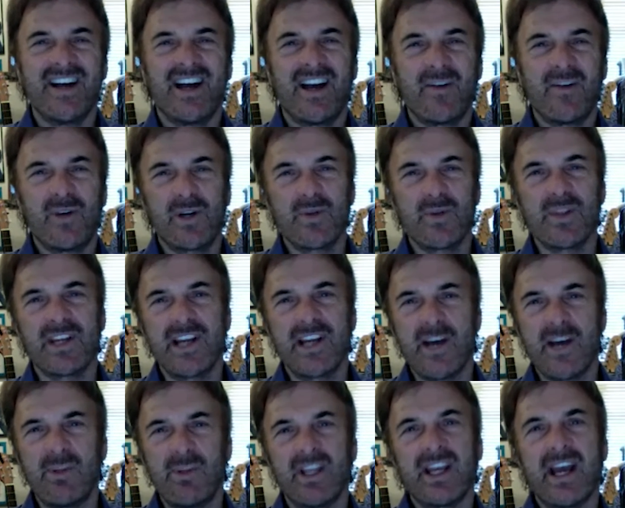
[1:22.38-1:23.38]
worked with a
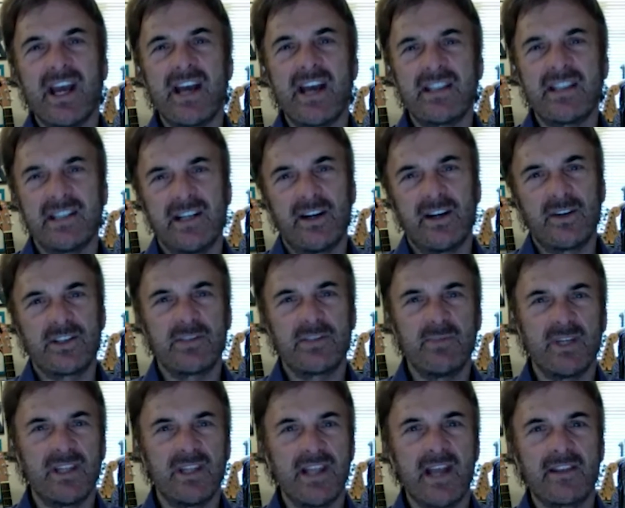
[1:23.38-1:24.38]
couple of guys in
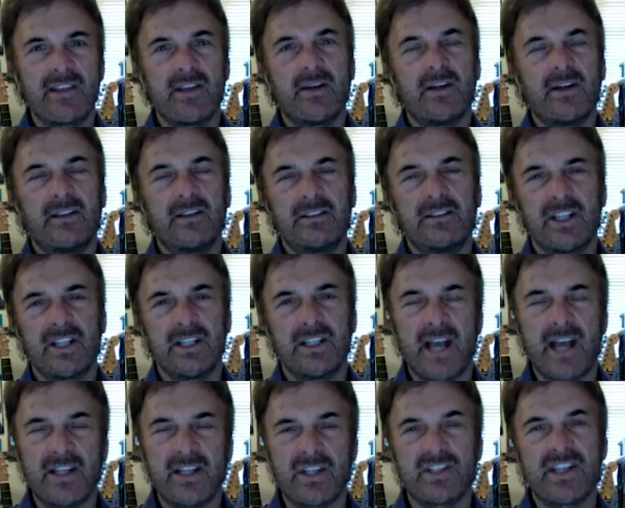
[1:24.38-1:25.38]
Aerosmith, not
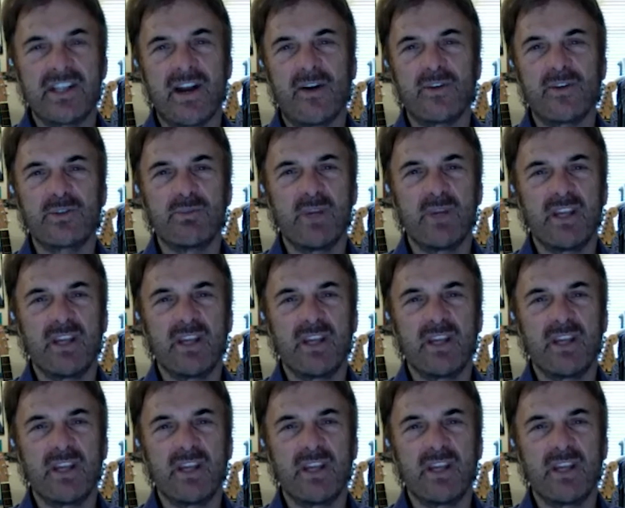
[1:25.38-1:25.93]
just Aerosmith.